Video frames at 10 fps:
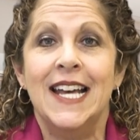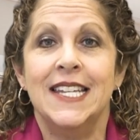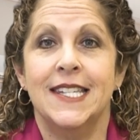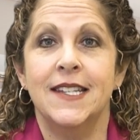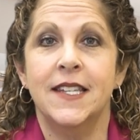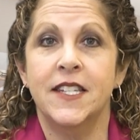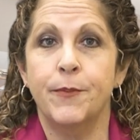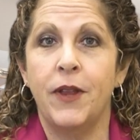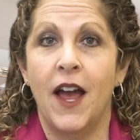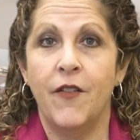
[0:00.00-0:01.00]
Since the
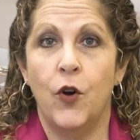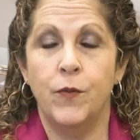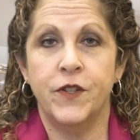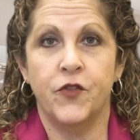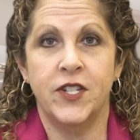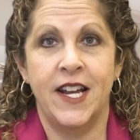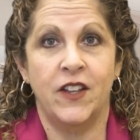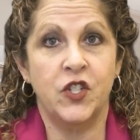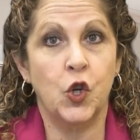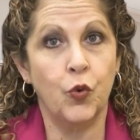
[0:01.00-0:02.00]
supply of homes for
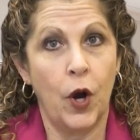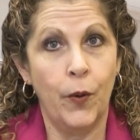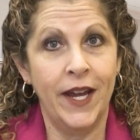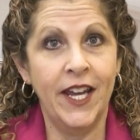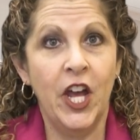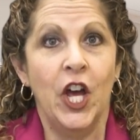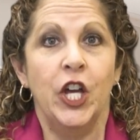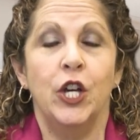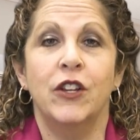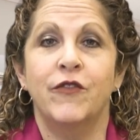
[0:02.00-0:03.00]
sale is growing,
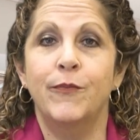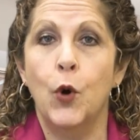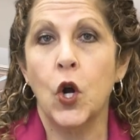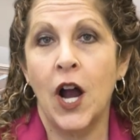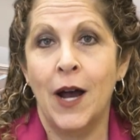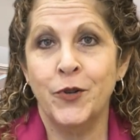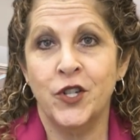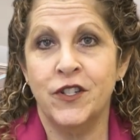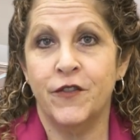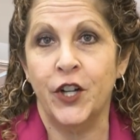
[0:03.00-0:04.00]
you'll have more
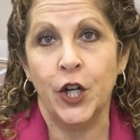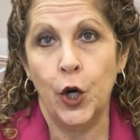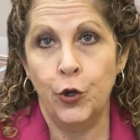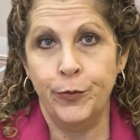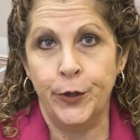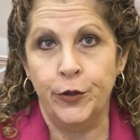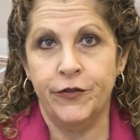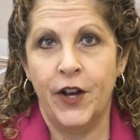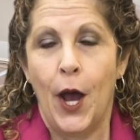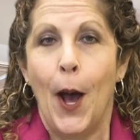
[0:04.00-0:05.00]
options for your own
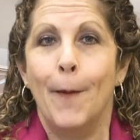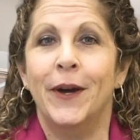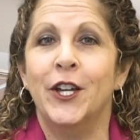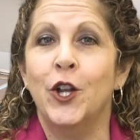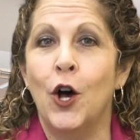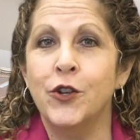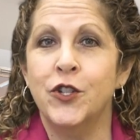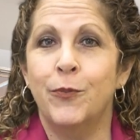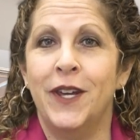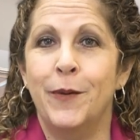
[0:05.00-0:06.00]
move, but you'll
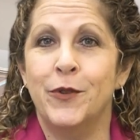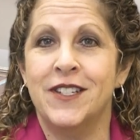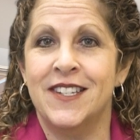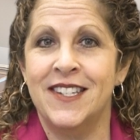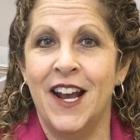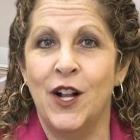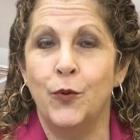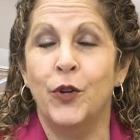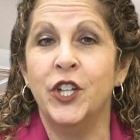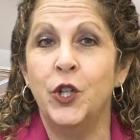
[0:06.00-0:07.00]
also be able to
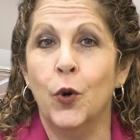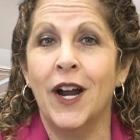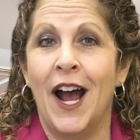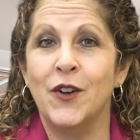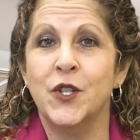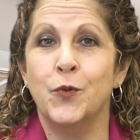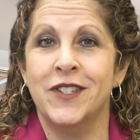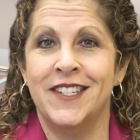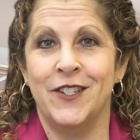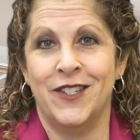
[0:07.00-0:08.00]
sell while your house will
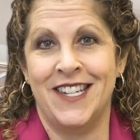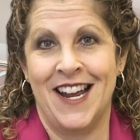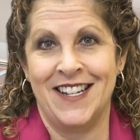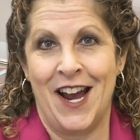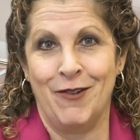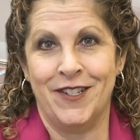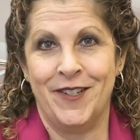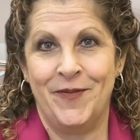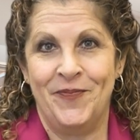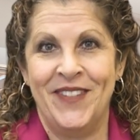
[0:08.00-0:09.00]
still stand
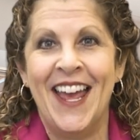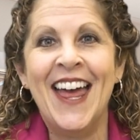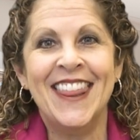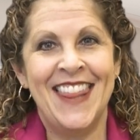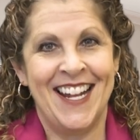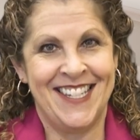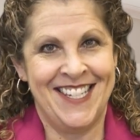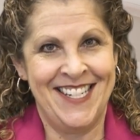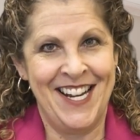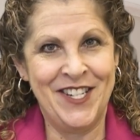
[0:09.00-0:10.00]
out. That's
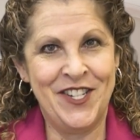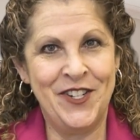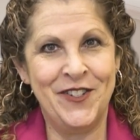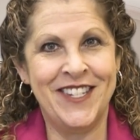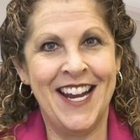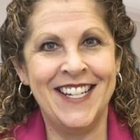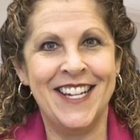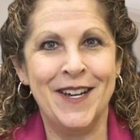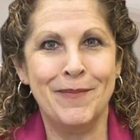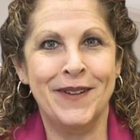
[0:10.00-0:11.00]
today's Tuesday
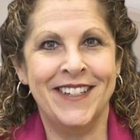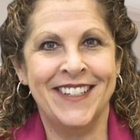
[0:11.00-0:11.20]
tip.